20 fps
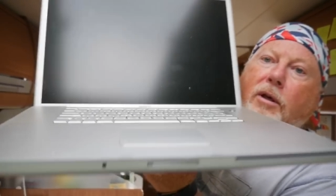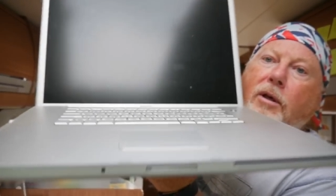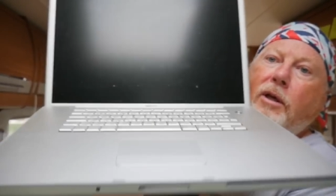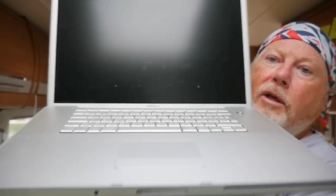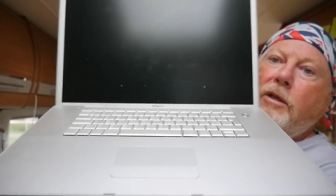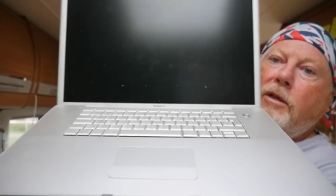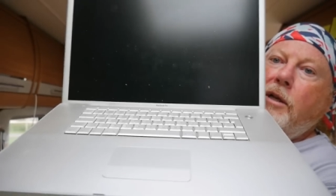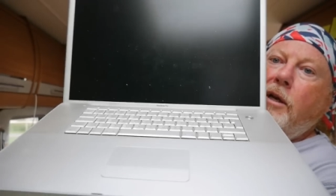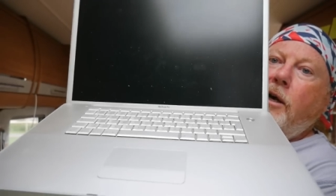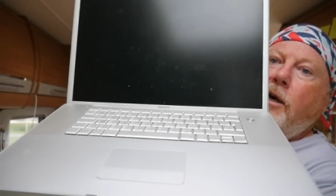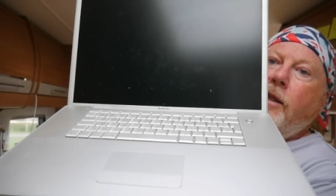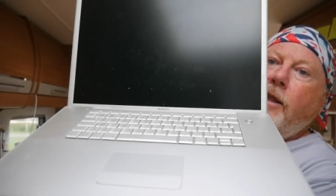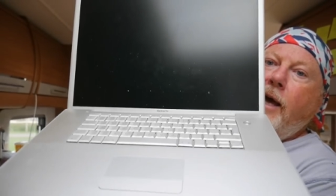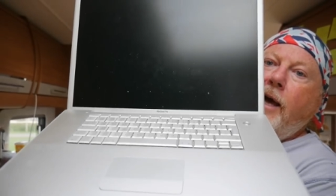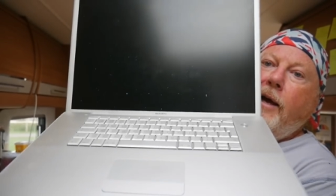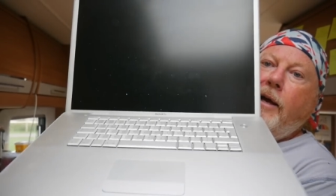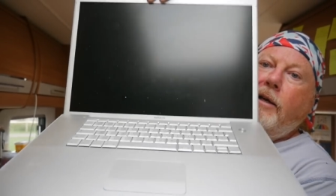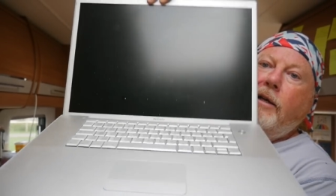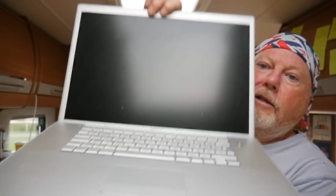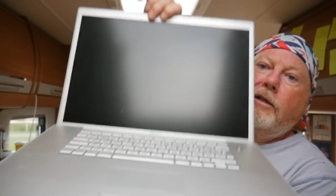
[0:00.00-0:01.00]
it's like
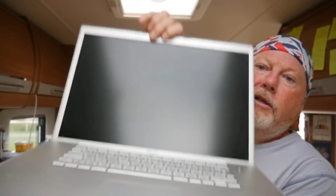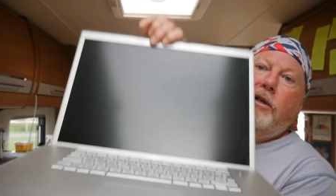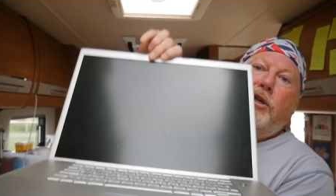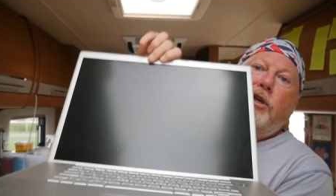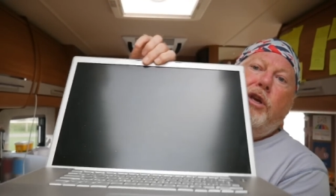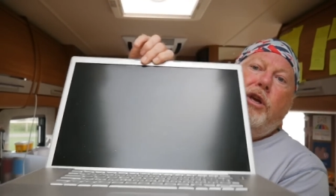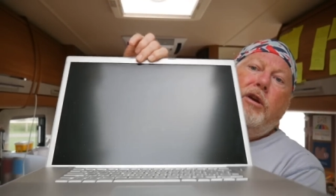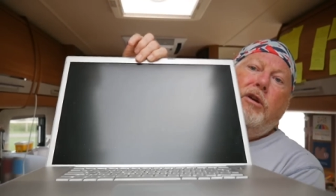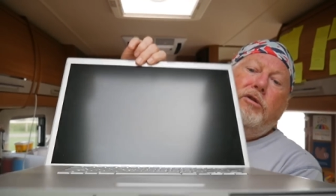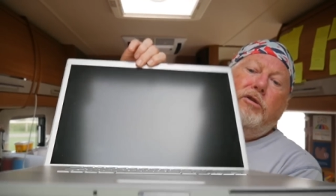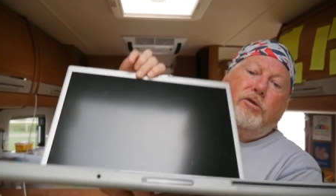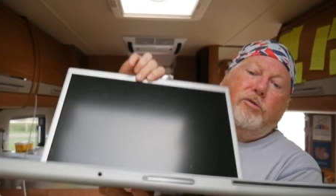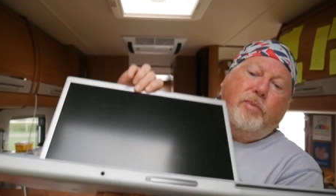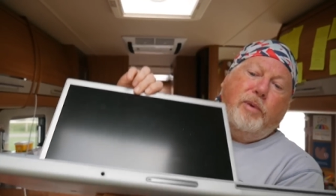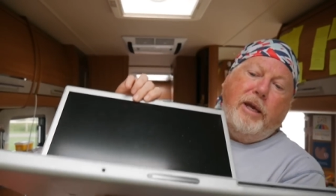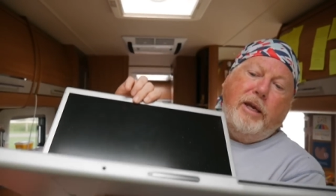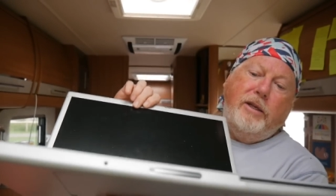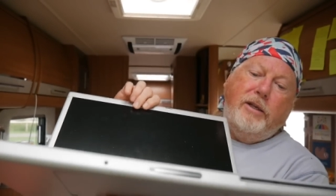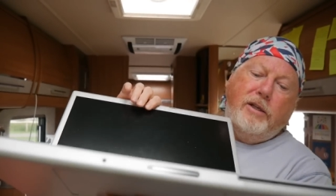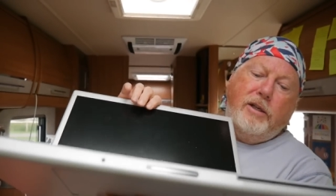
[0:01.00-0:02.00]
that it's a huge
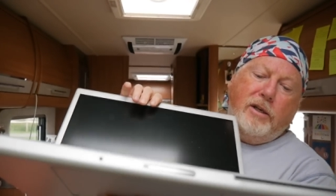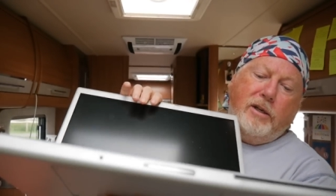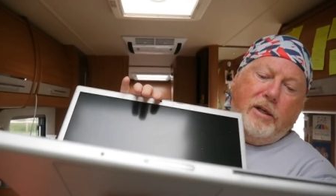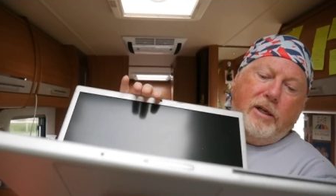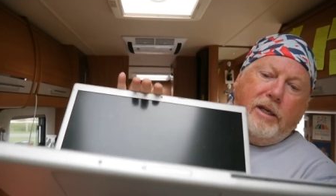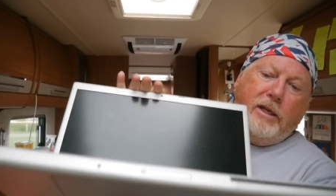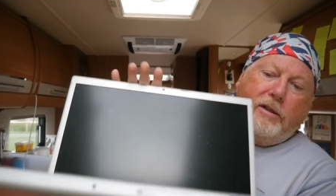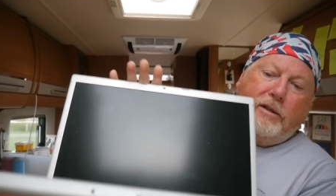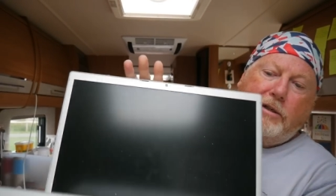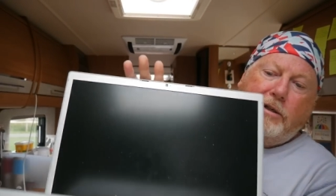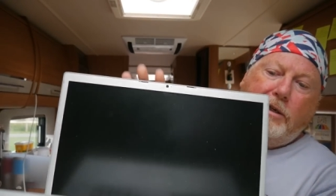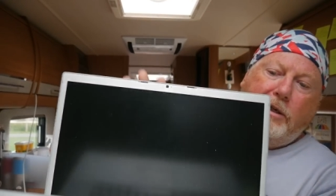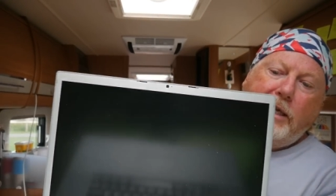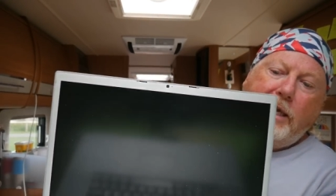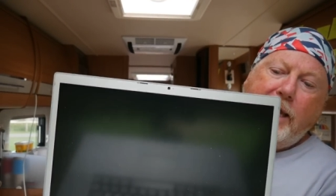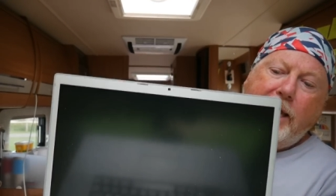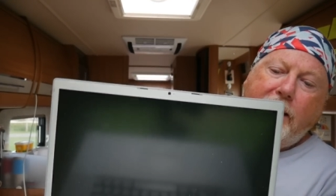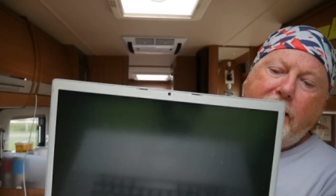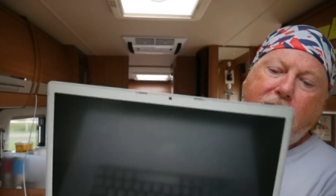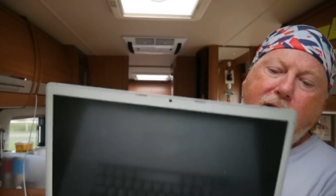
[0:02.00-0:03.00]
beast it's
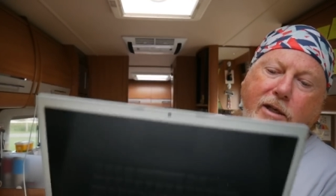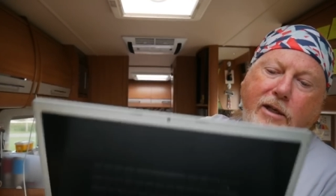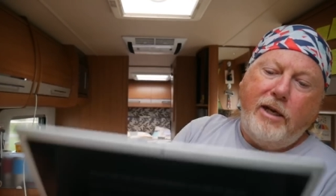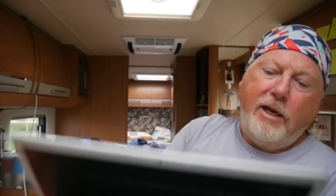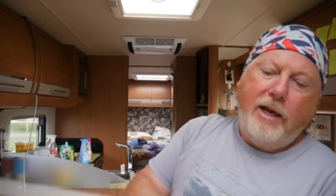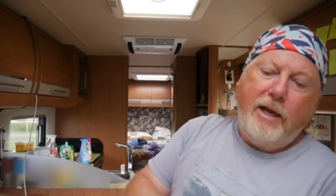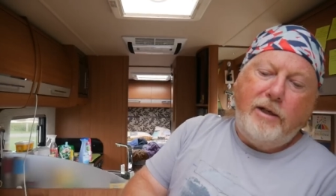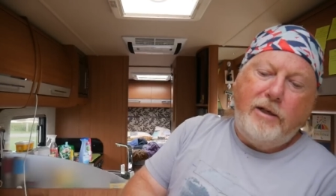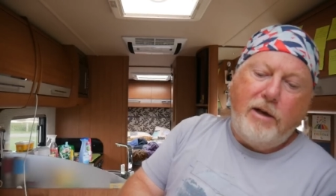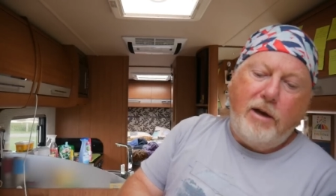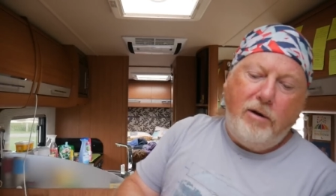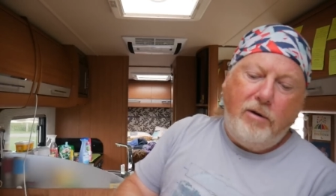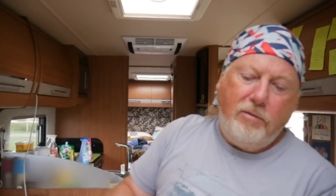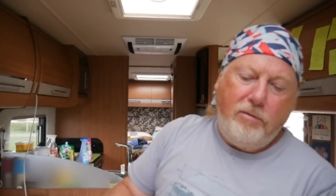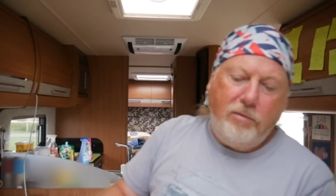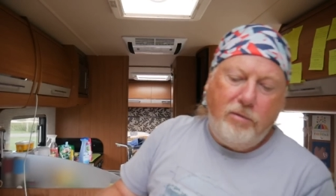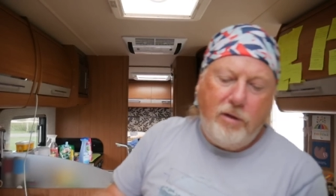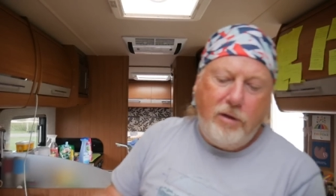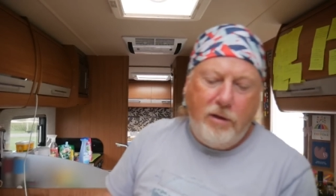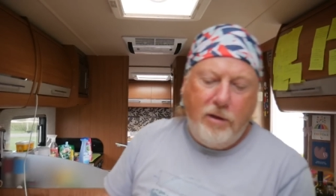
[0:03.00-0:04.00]
years and years
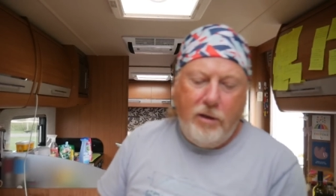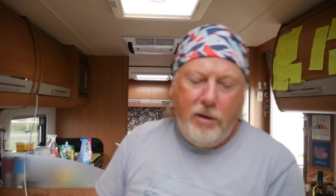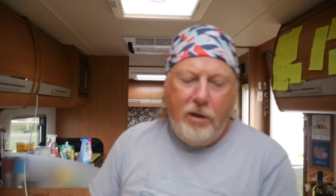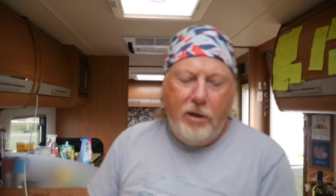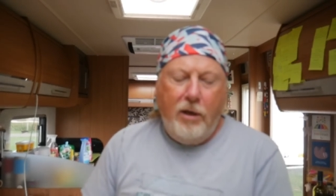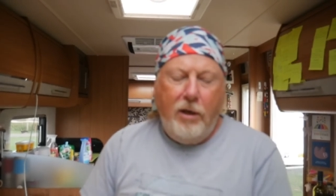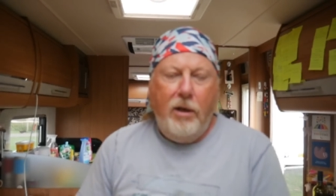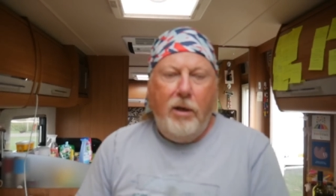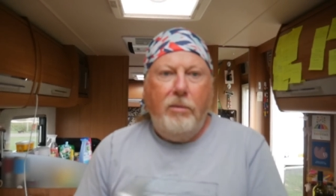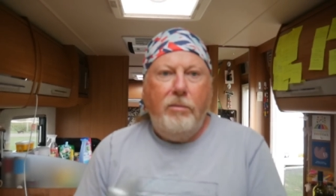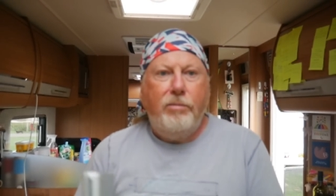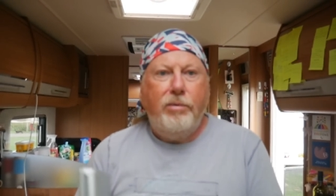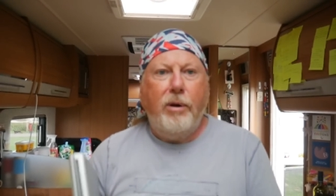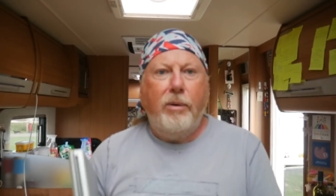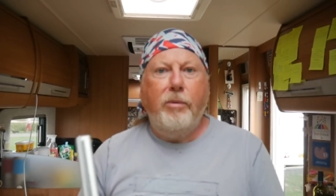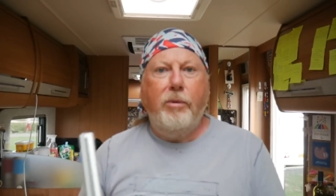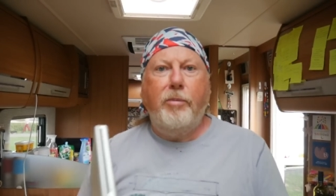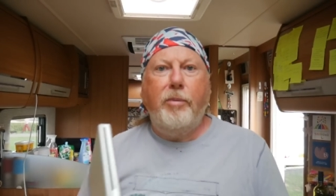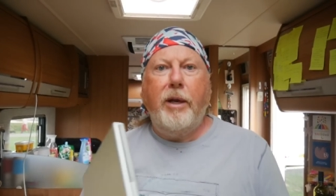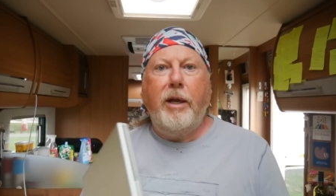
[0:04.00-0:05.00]
old
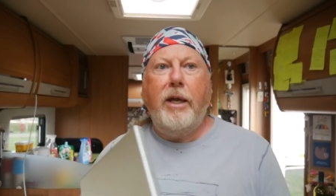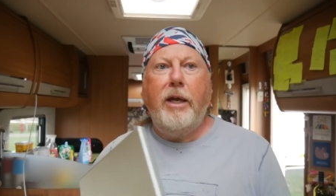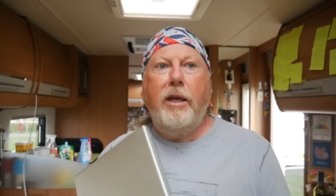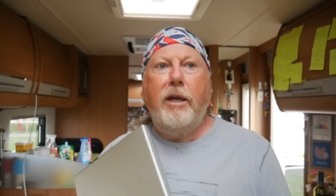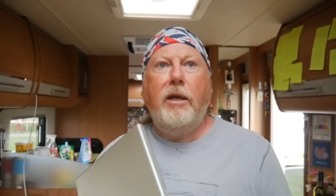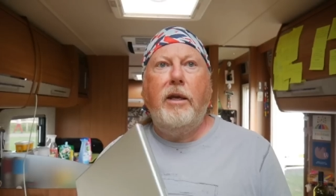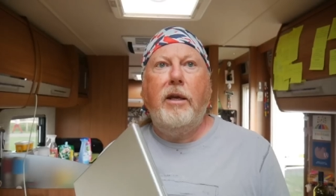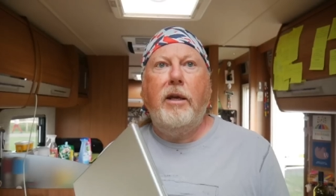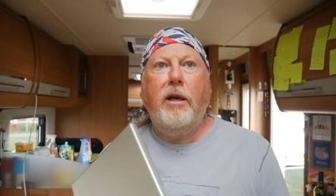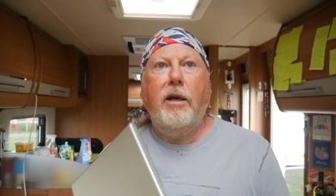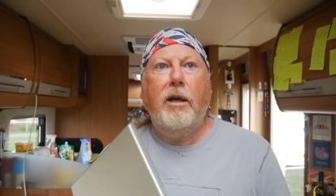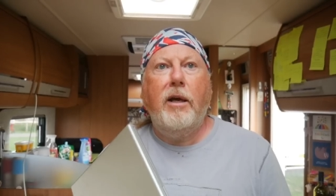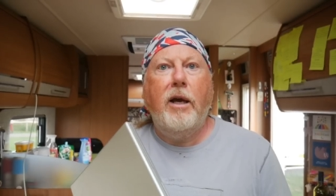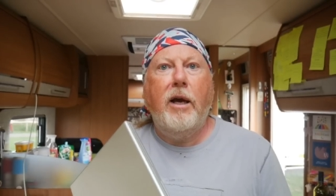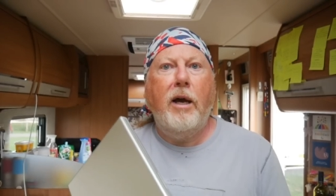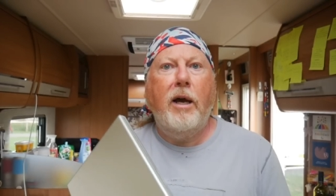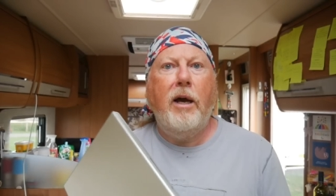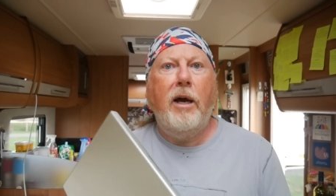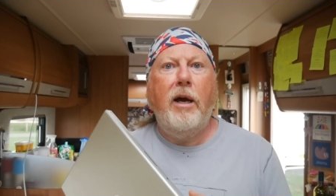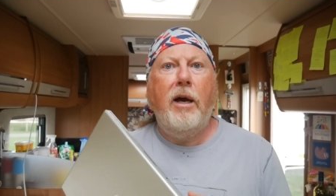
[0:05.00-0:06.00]
probably
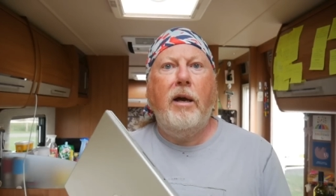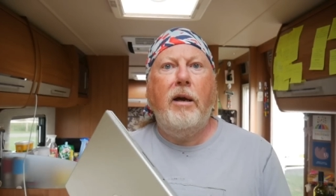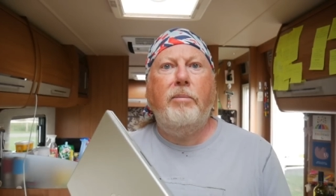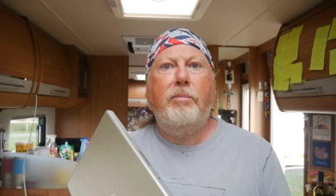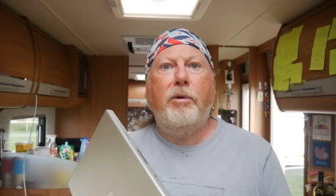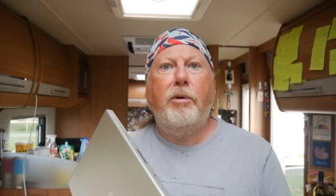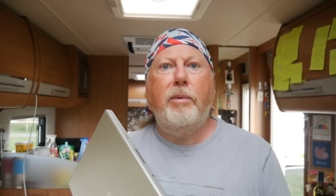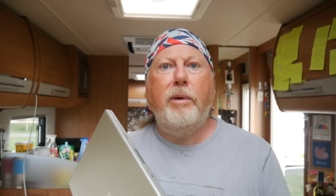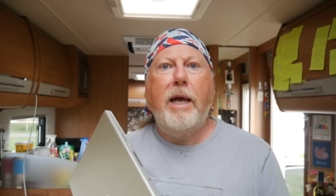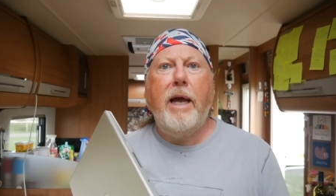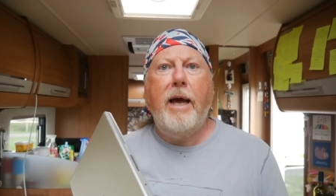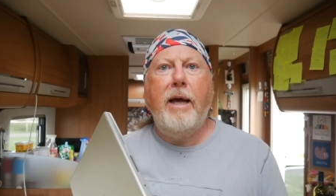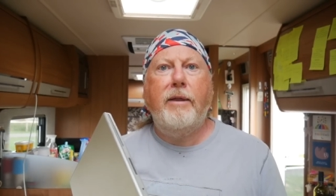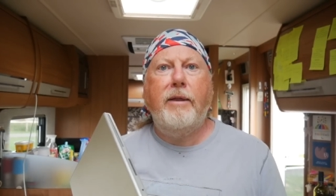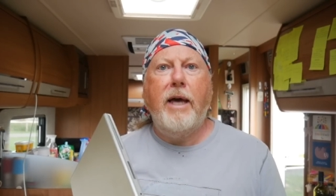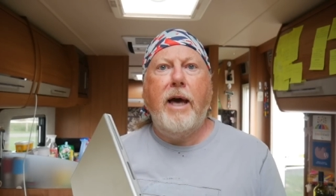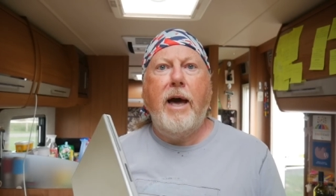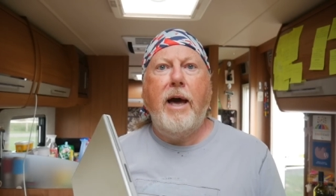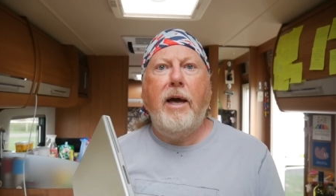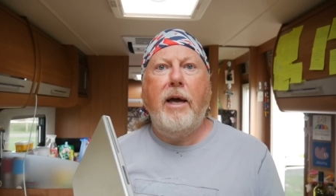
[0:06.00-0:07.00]
uh, probably had
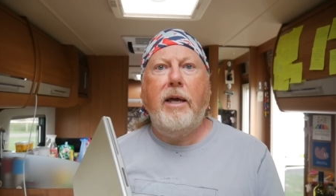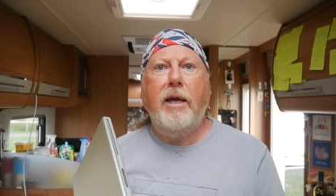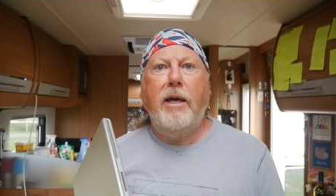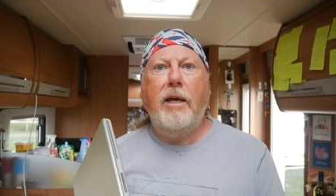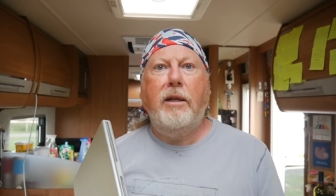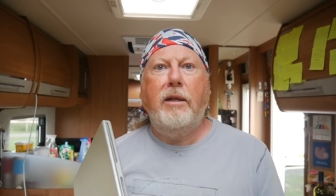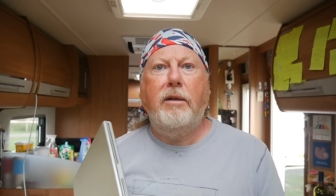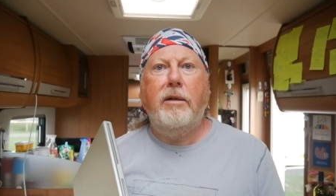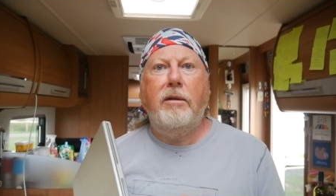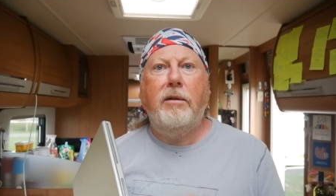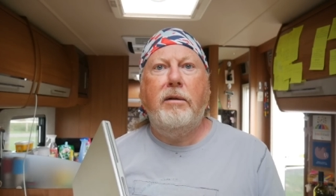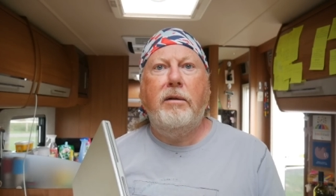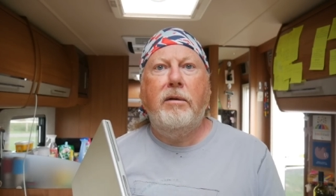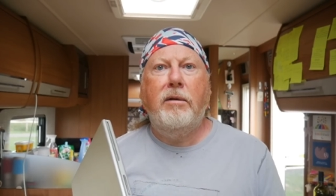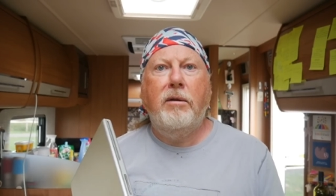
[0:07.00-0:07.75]
that in